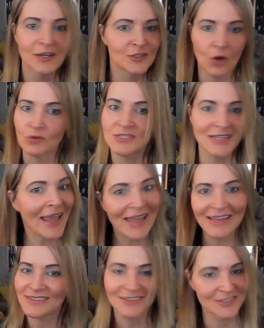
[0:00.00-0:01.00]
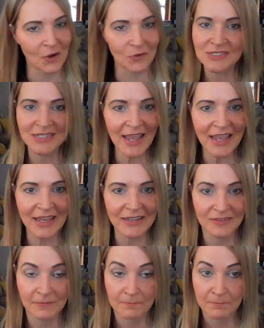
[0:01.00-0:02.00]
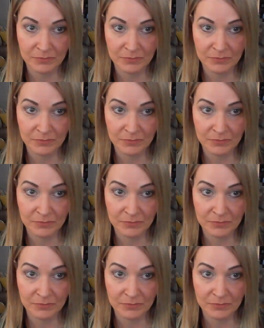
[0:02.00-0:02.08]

Don't say it. Don't say it.